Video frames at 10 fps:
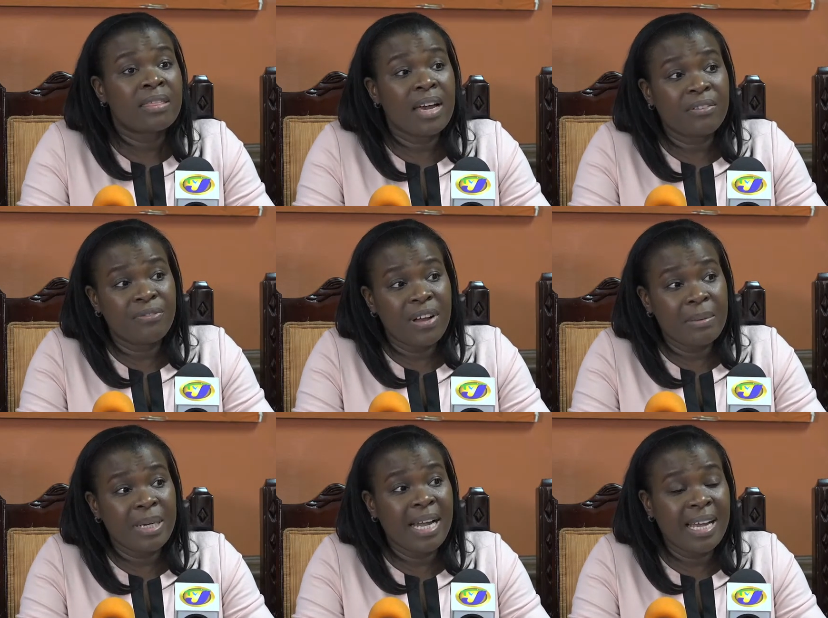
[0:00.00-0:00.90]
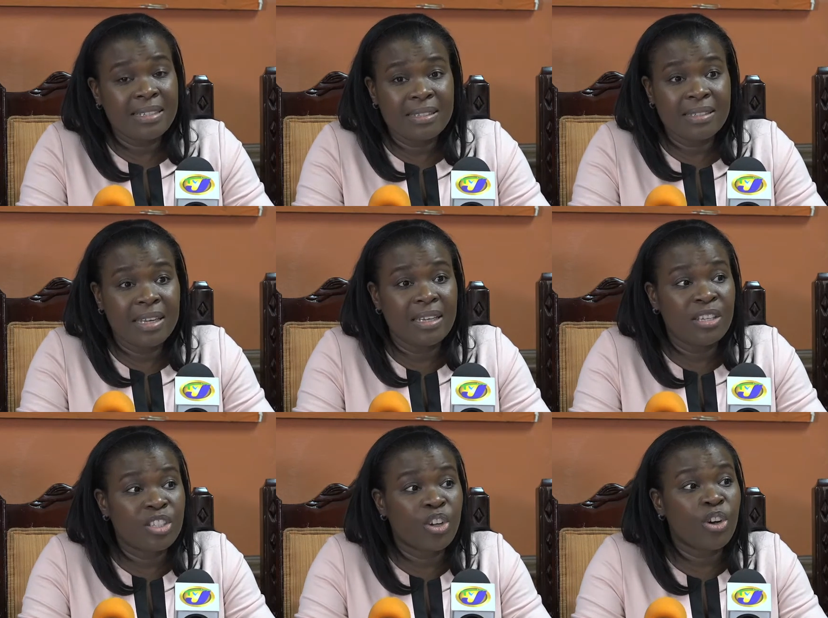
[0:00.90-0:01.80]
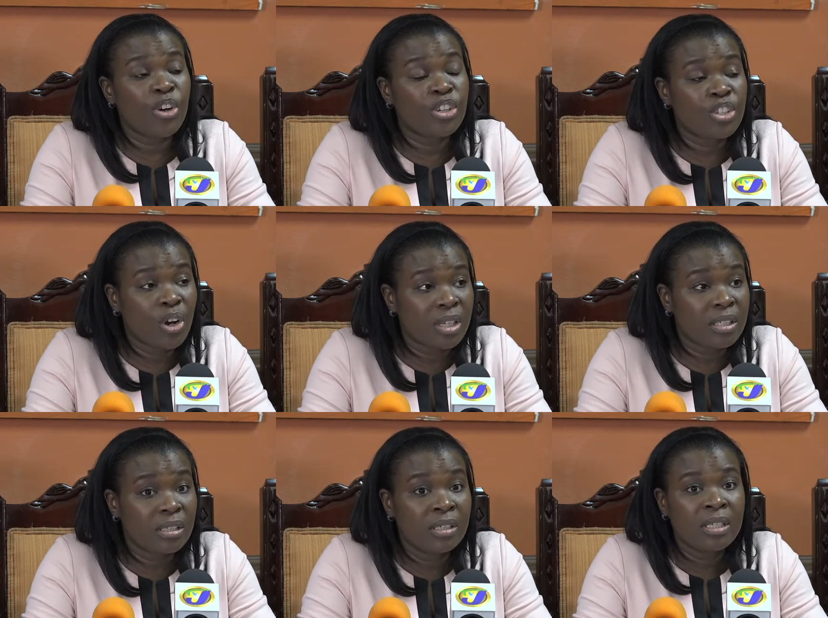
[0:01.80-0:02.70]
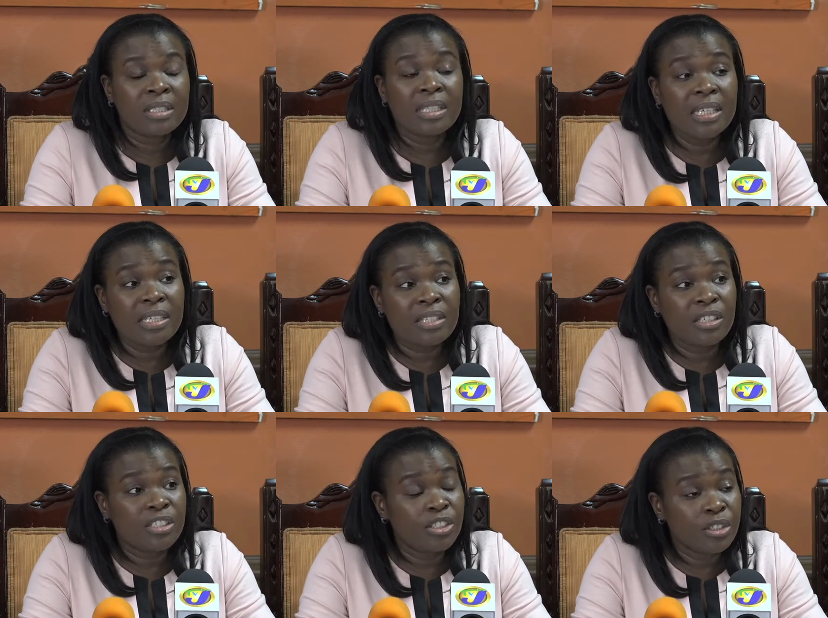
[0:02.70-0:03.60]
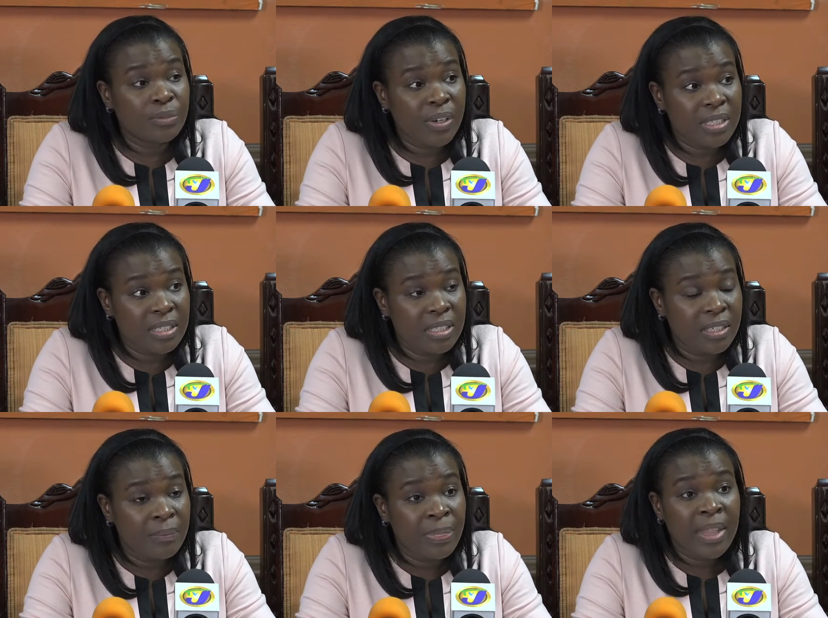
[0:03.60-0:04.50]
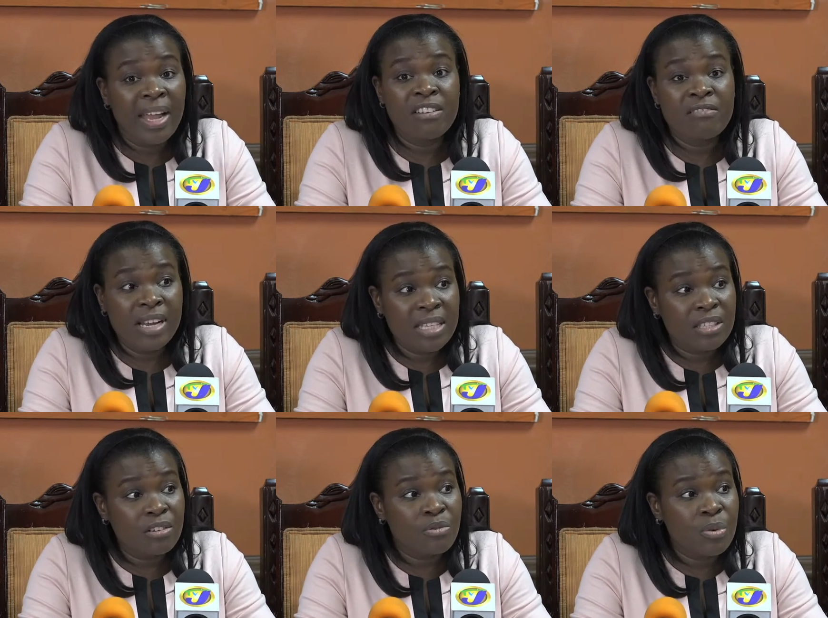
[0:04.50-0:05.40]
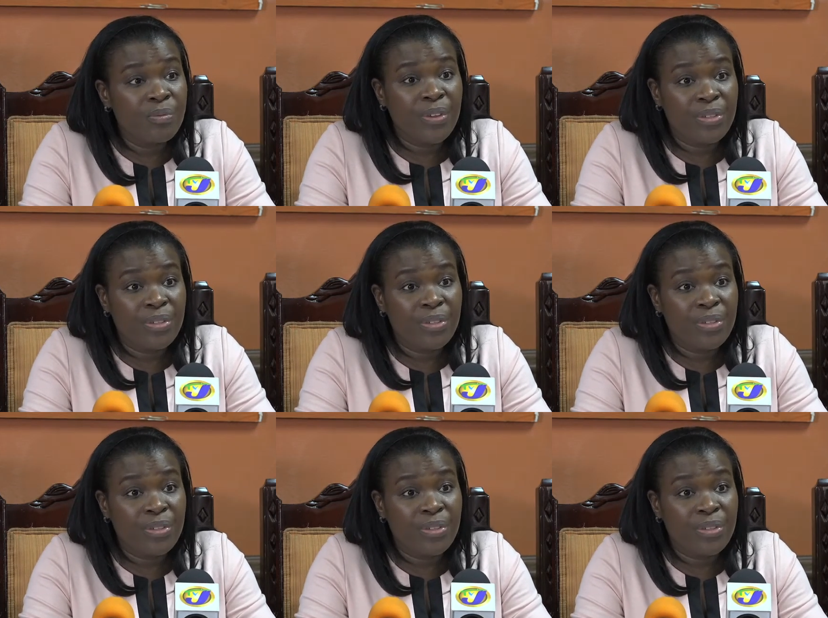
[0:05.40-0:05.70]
That farmer has to send his or her daughter to Kingston University and rents a room for